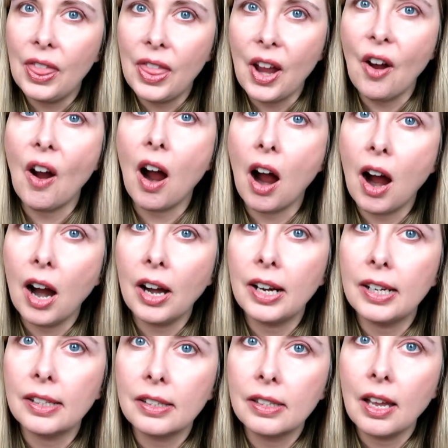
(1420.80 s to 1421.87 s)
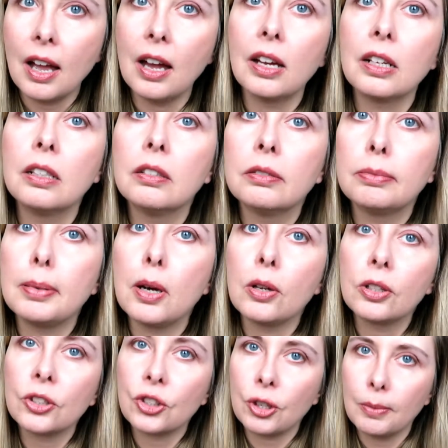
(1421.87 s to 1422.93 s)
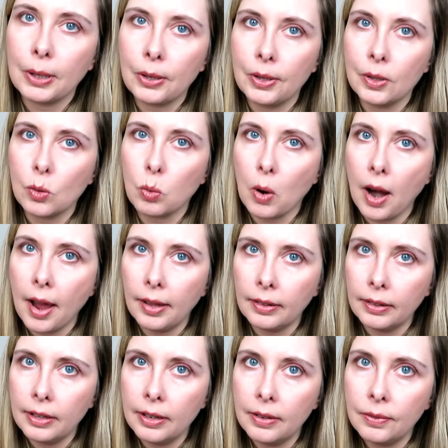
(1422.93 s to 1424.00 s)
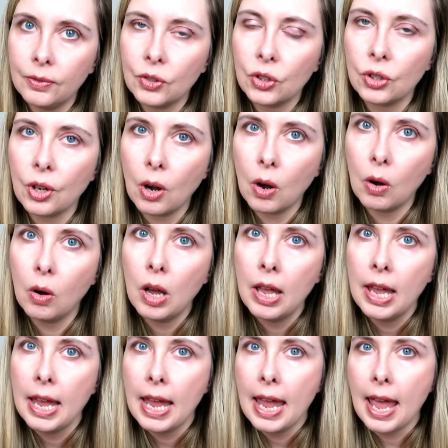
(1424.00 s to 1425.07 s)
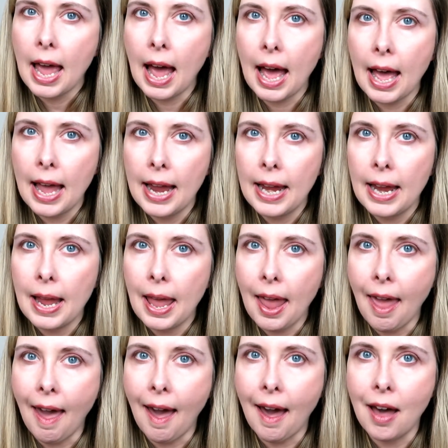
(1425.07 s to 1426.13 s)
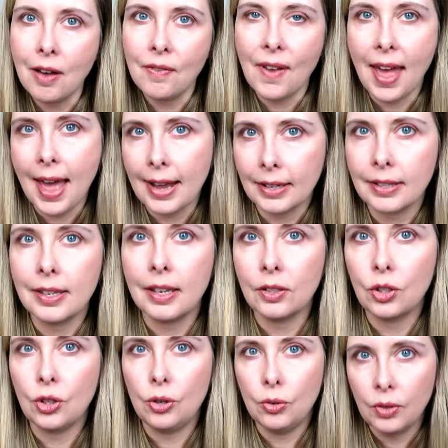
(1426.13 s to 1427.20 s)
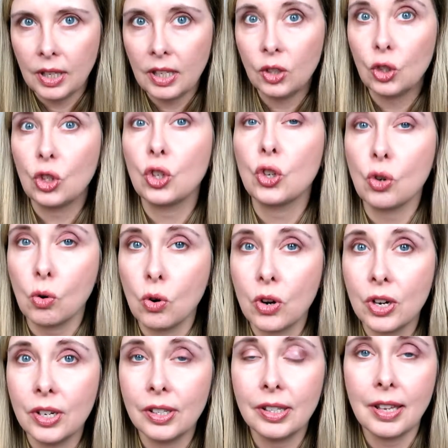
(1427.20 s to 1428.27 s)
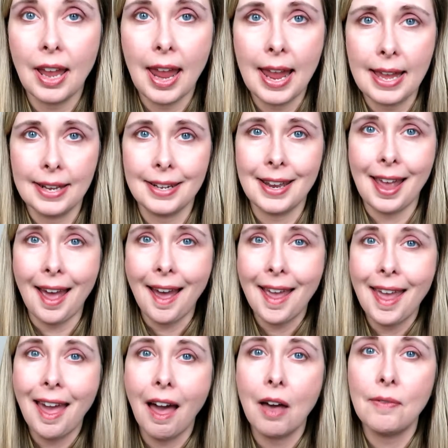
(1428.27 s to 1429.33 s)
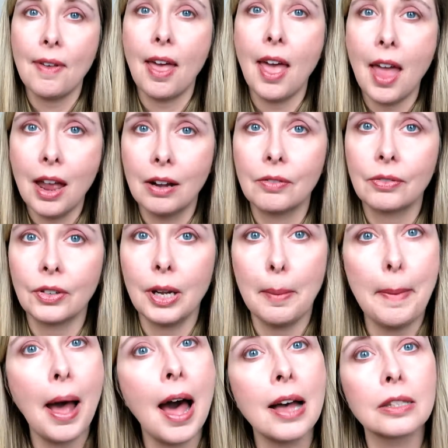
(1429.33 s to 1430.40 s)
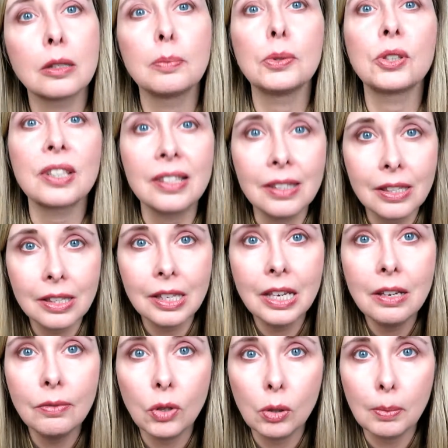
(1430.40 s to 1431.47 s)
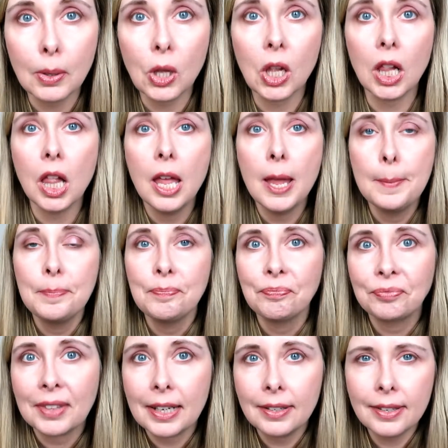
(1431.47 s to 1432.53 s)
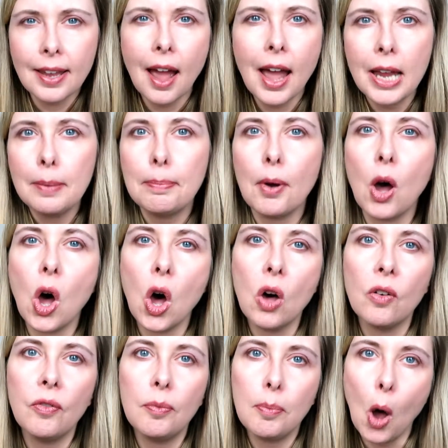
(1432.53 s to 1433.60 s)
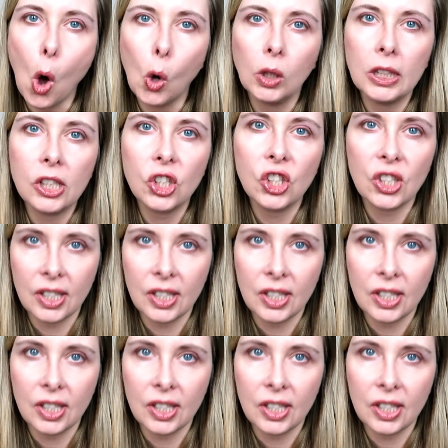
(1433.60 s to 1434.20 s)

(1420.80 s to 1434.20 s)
there are a ton of Polish immigrants where I live, so I have access to these stores, and I have every possible conceivable type of Polish